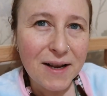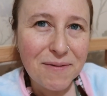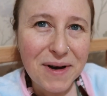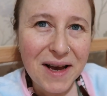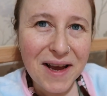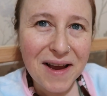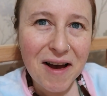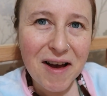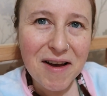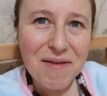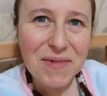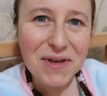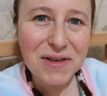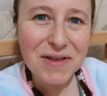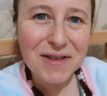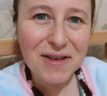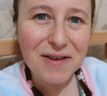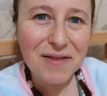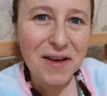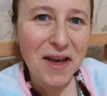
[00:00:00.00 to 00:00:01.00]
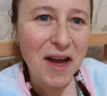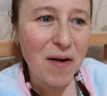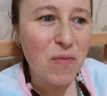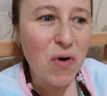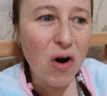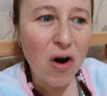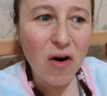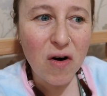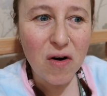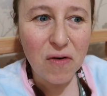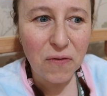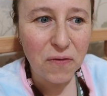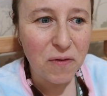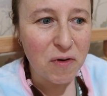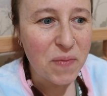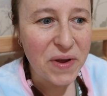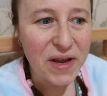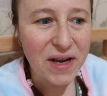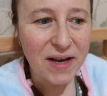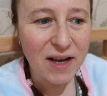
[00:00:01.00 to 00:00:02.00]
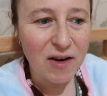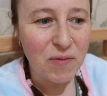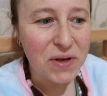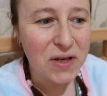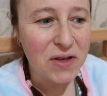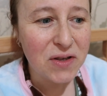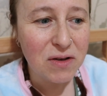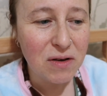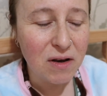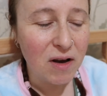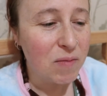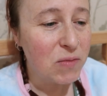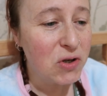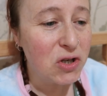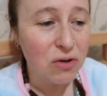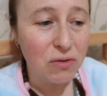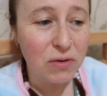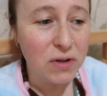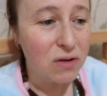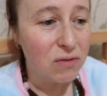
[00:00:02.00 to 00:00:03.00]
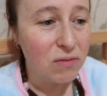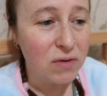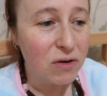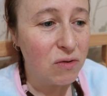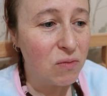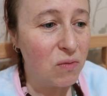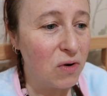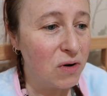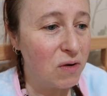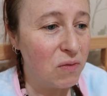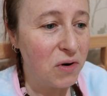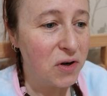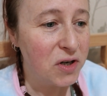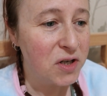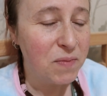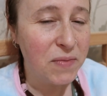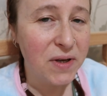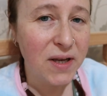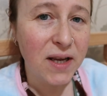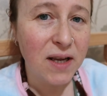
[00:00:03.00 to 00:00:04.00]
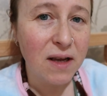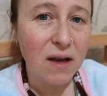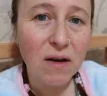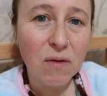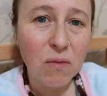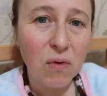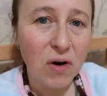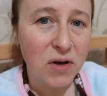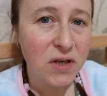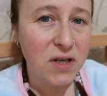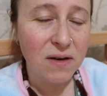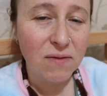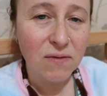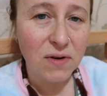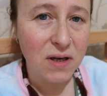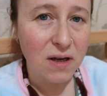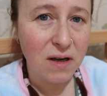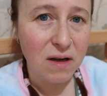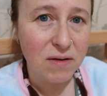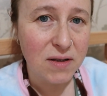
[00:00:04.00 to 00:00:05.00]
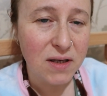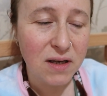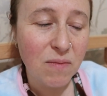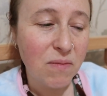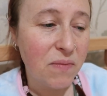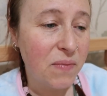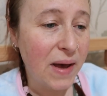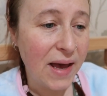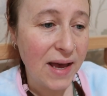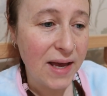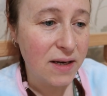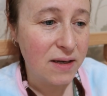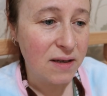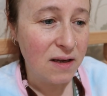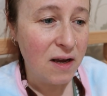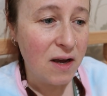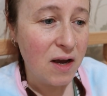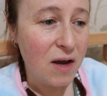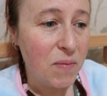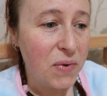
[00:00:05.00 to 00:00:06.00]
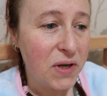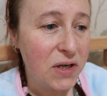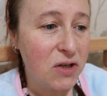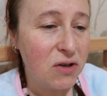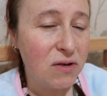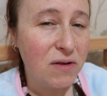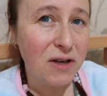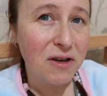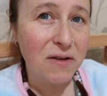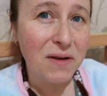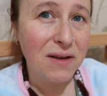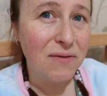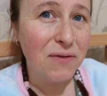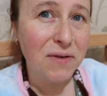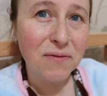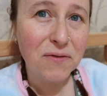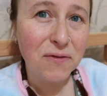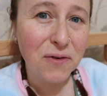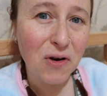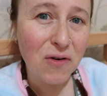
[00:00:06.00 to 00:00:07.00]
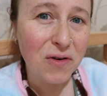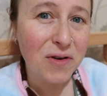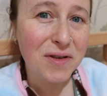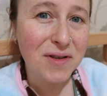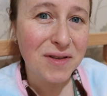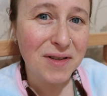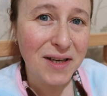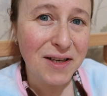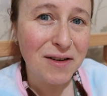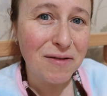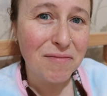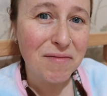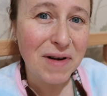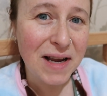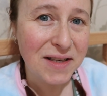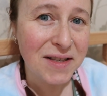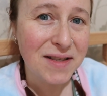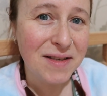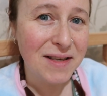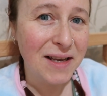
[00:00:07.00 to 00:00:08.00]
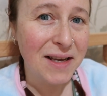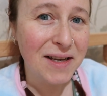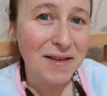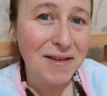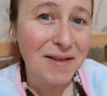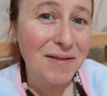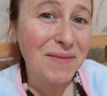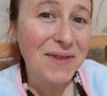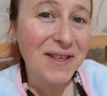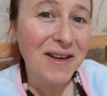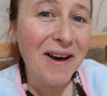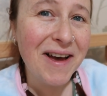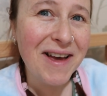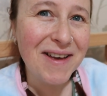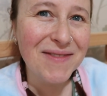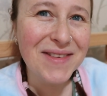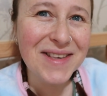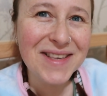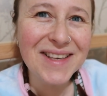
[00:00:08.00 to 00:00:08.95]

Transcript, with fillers: Anyway, I'm going to turn the camera off for a bit now because I'm sure you don't want to watch me watching videos in bed, but you know, even vloggers need a rest day sometimes.